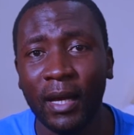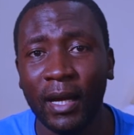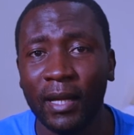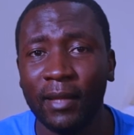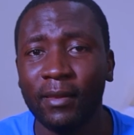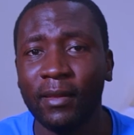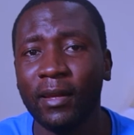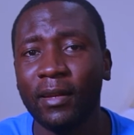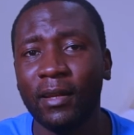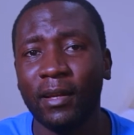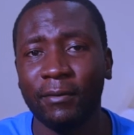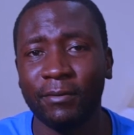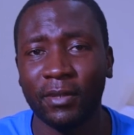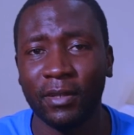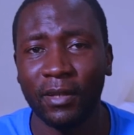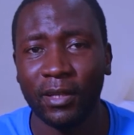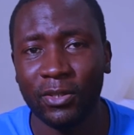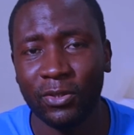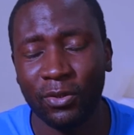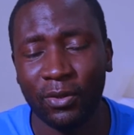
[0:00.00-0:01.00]
and then after
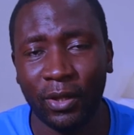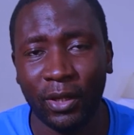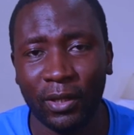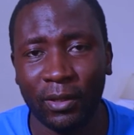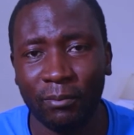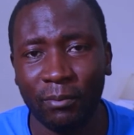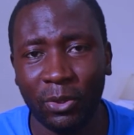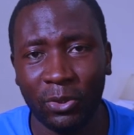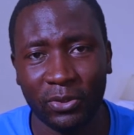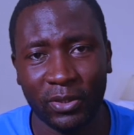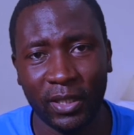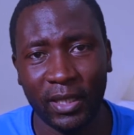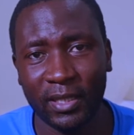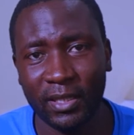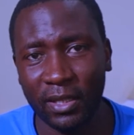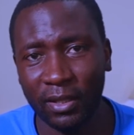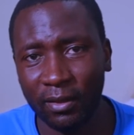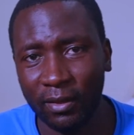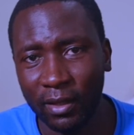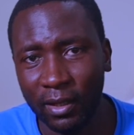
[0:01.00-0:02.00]
that you think about
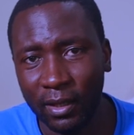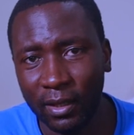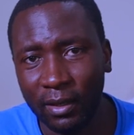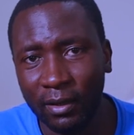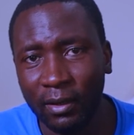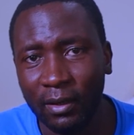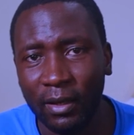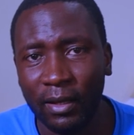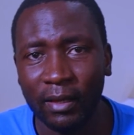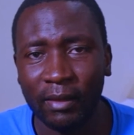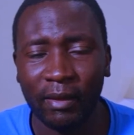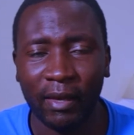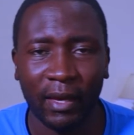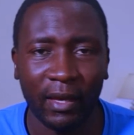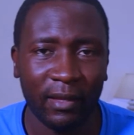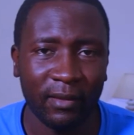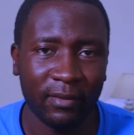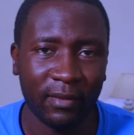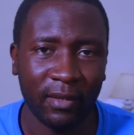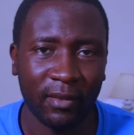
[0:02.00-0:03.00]
getting the
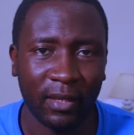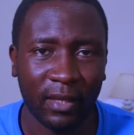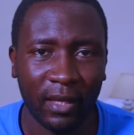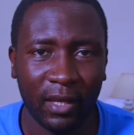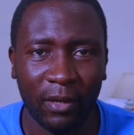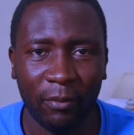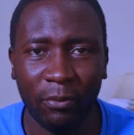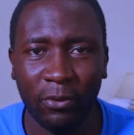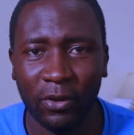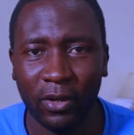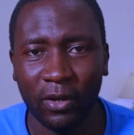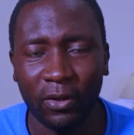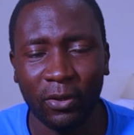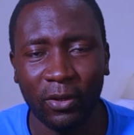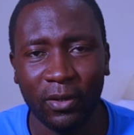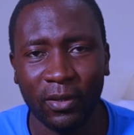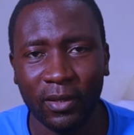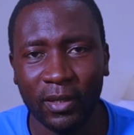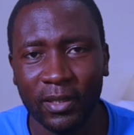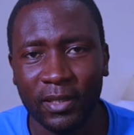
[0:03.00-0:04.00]
case and the keyboard and
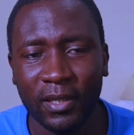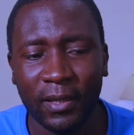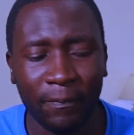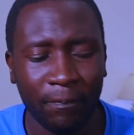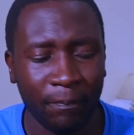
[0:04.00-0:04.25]
all that.